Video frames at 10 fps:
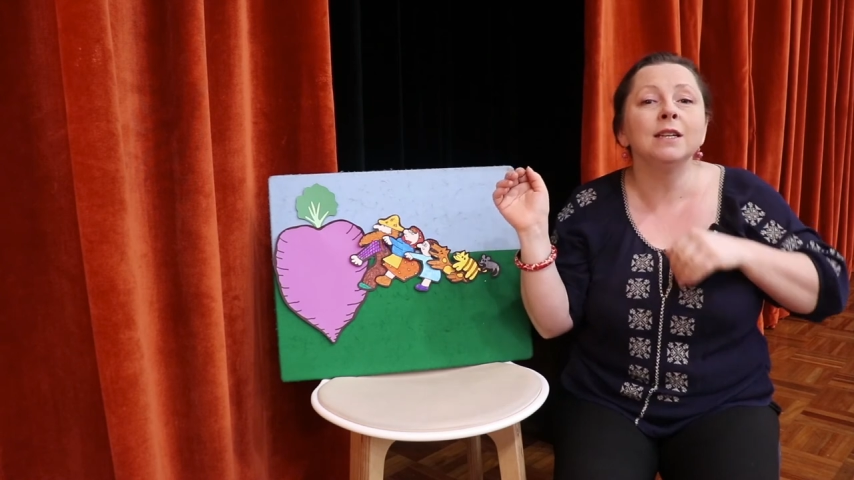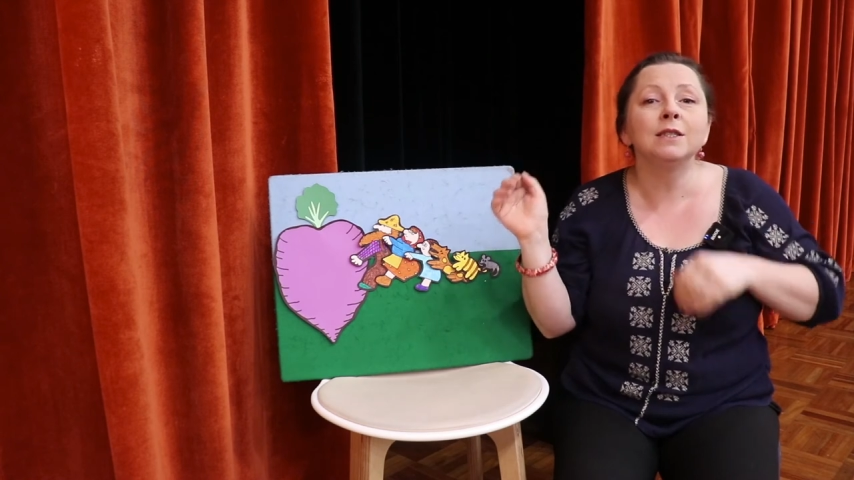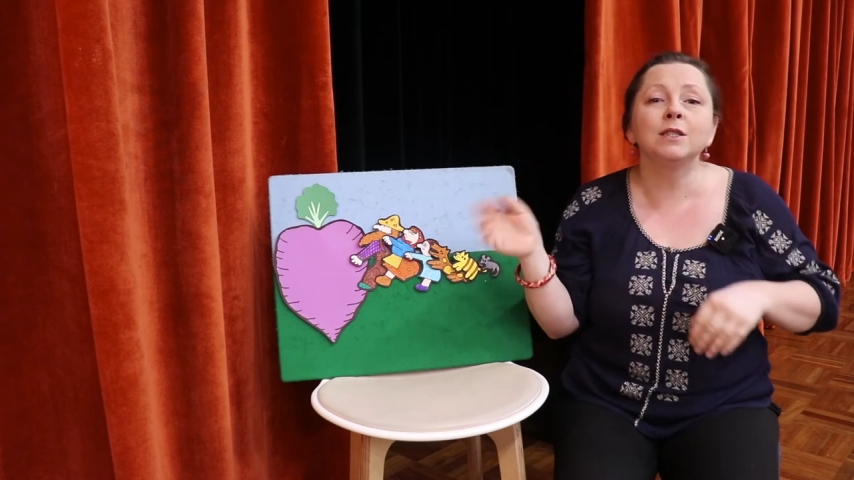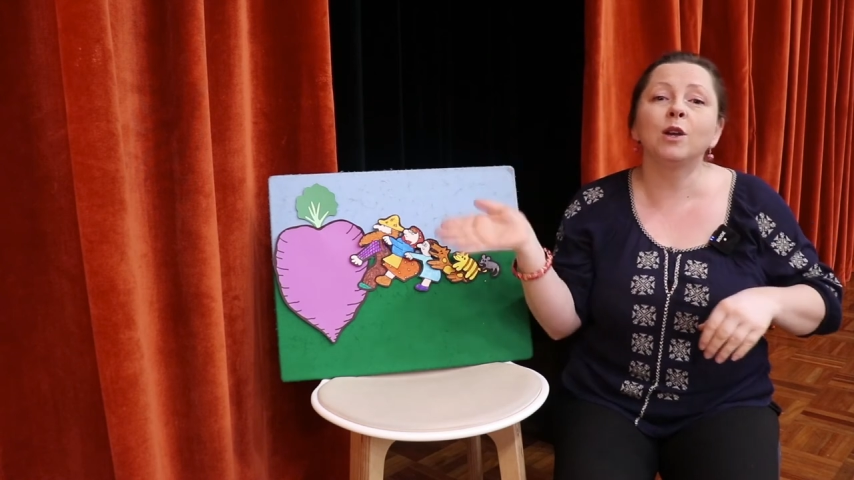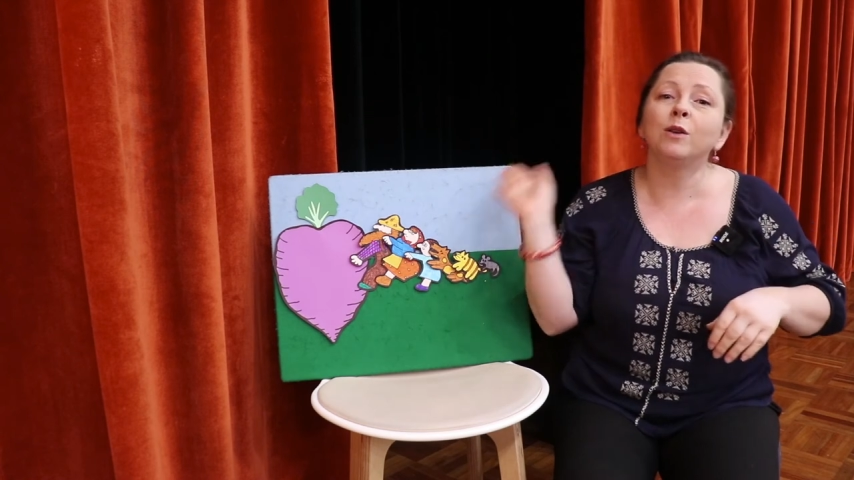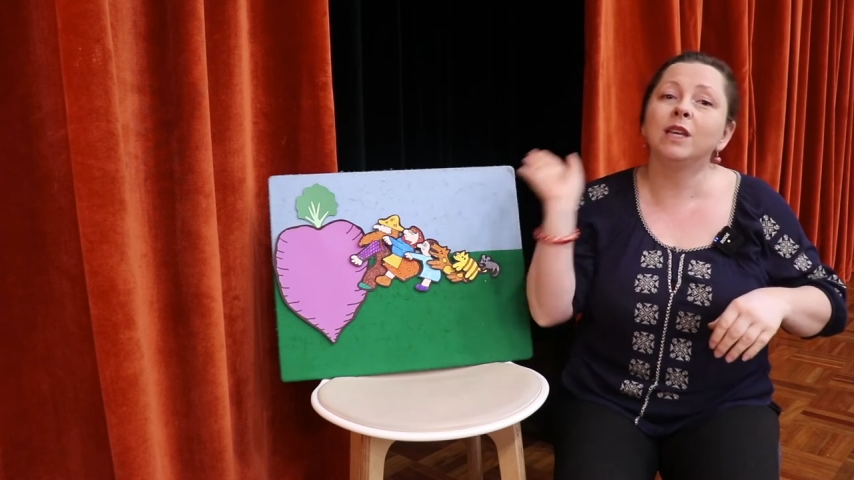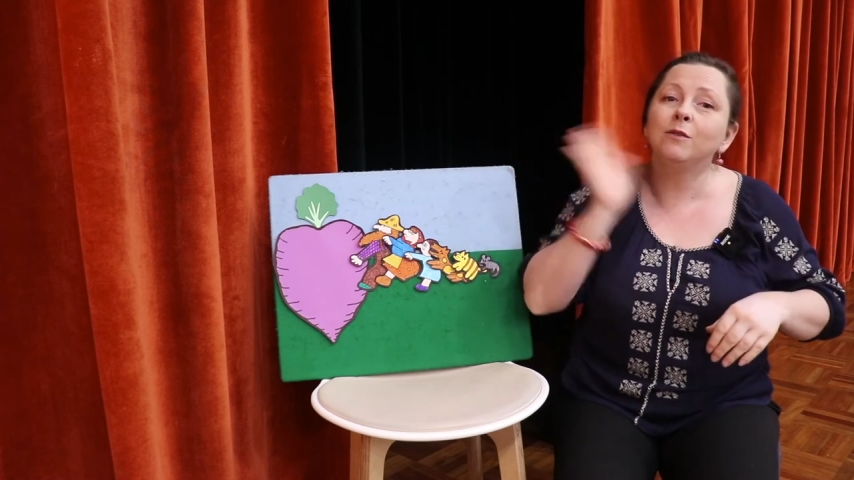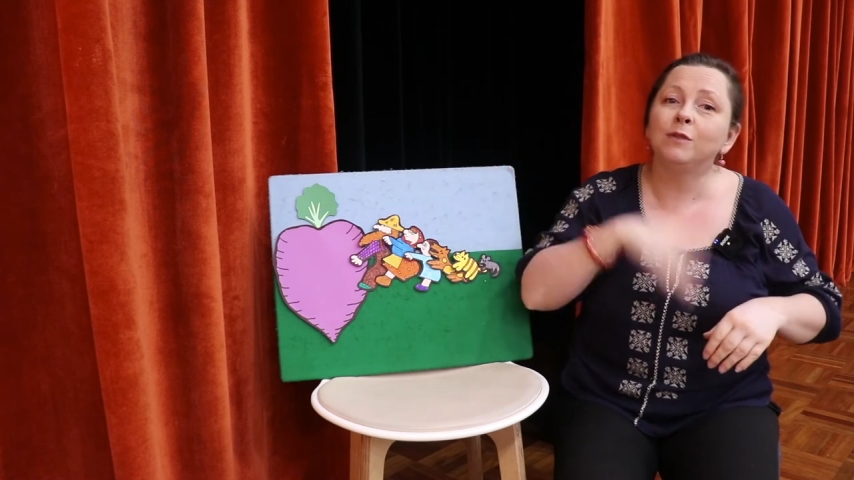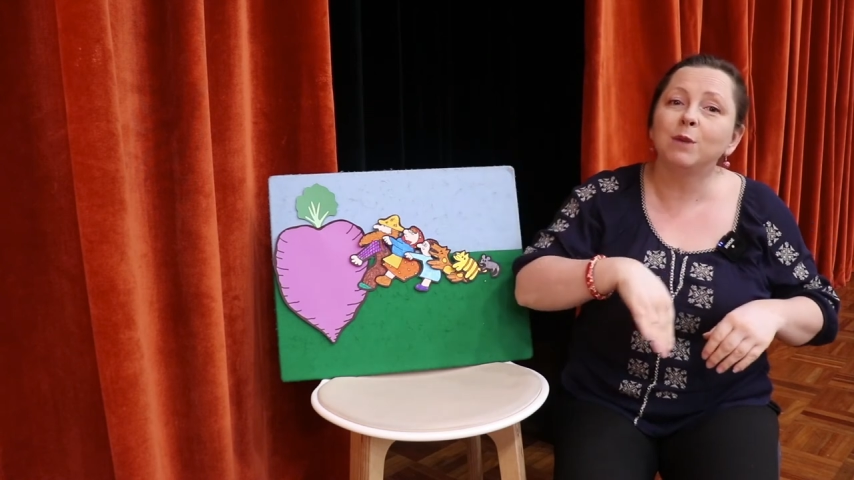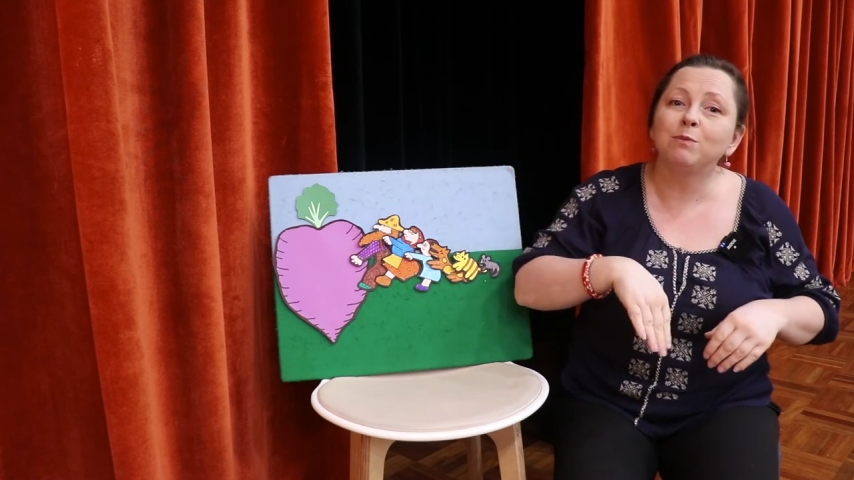So he
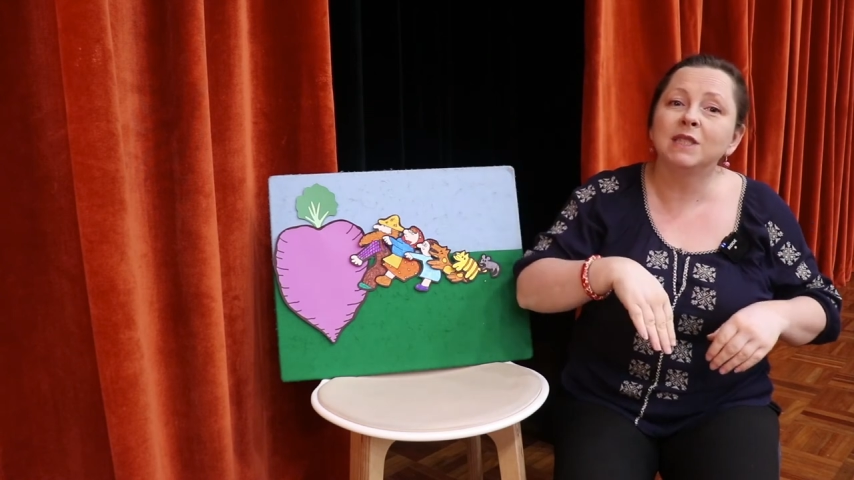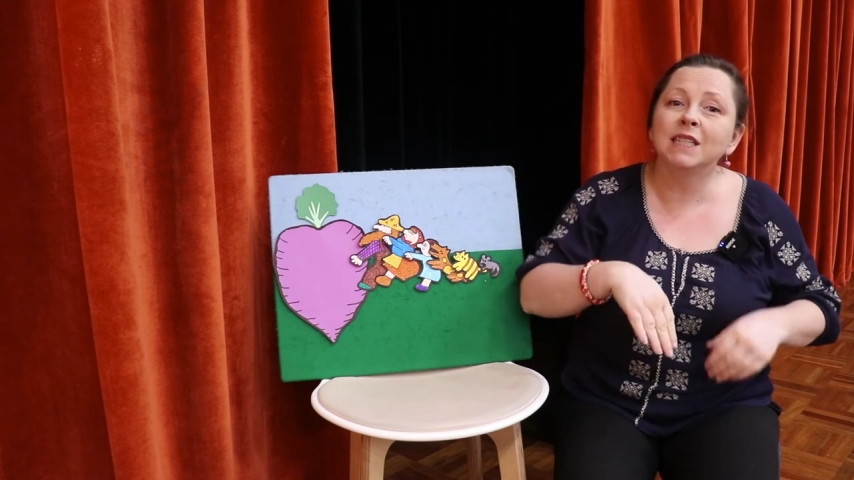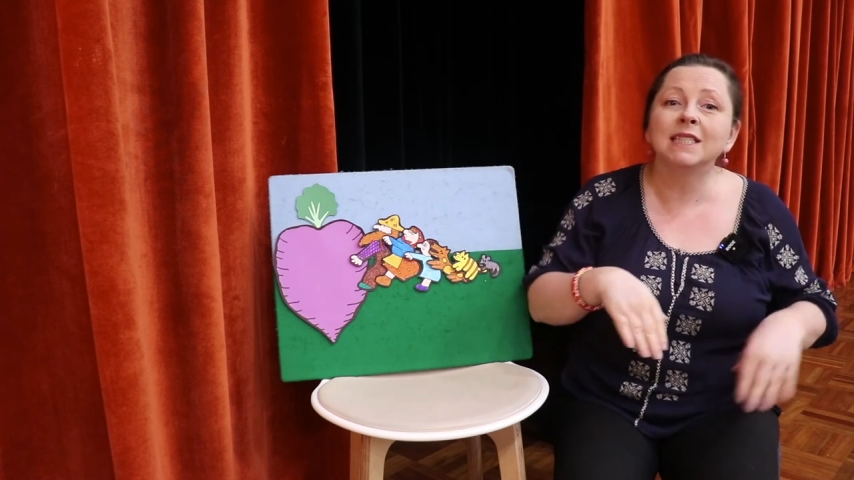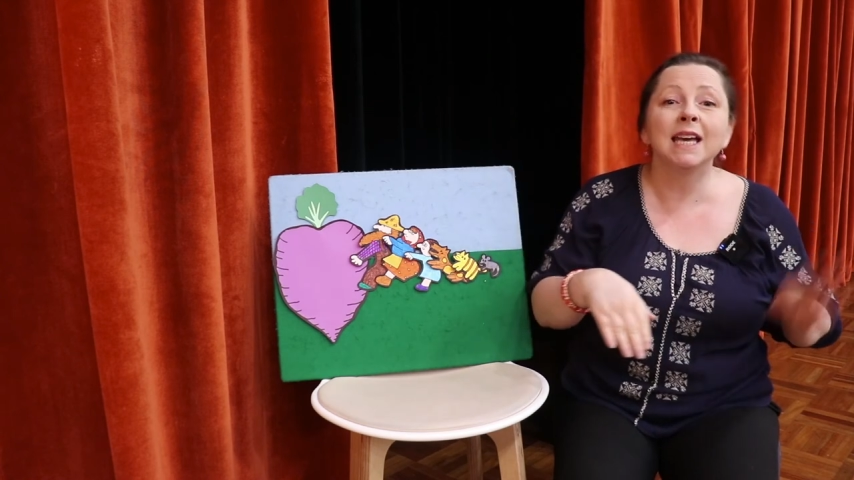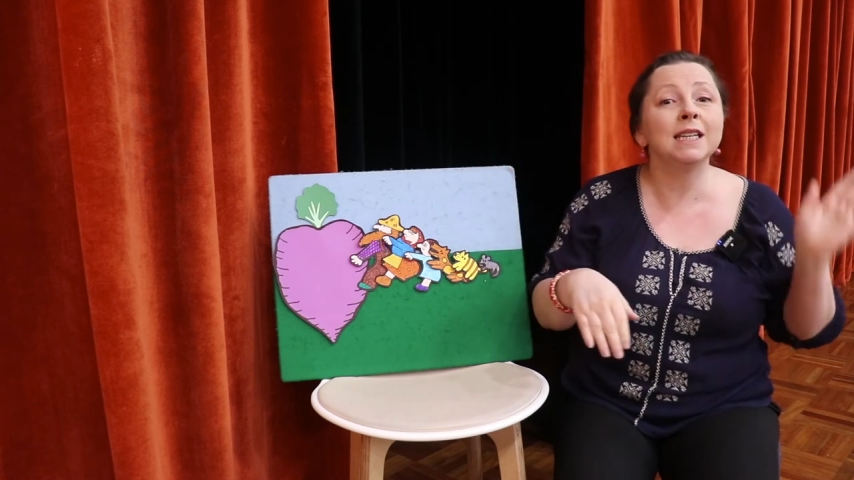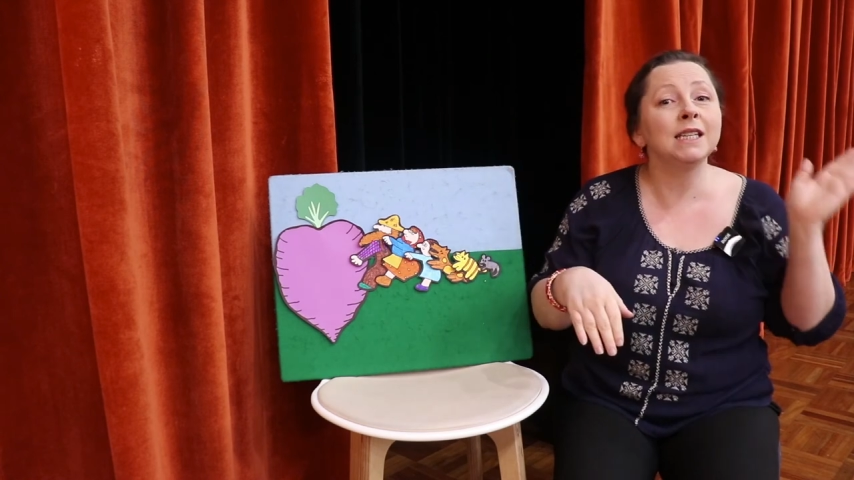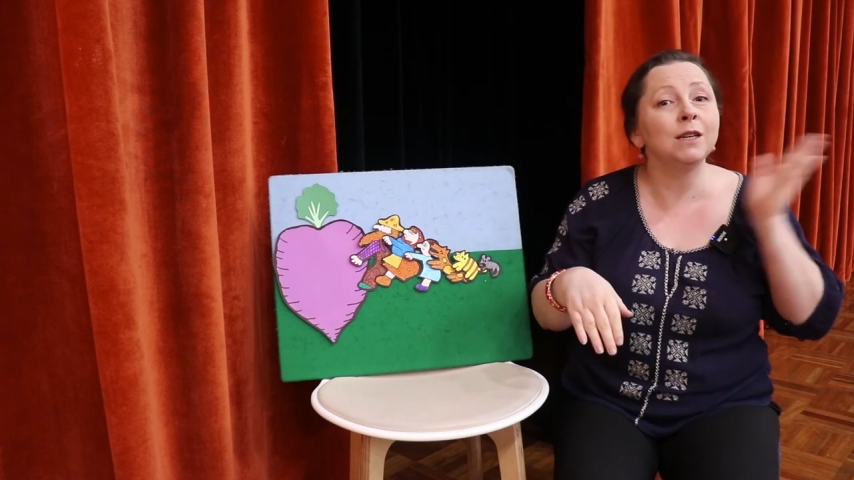flipped it and